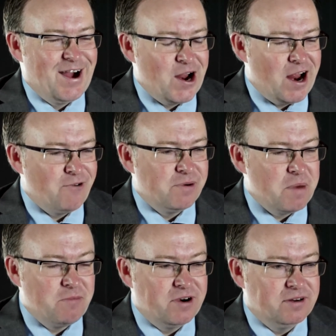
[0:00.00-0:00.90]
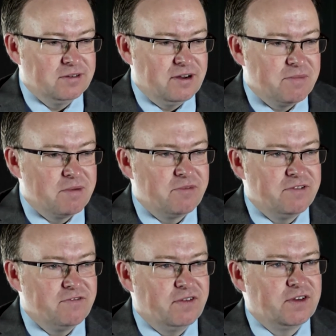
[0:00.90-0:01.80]
and I remember
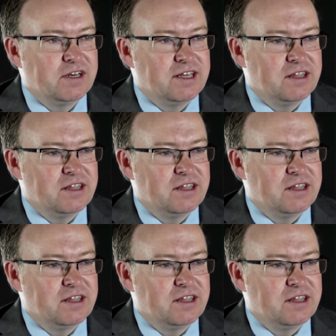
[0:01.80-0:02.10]
it vividly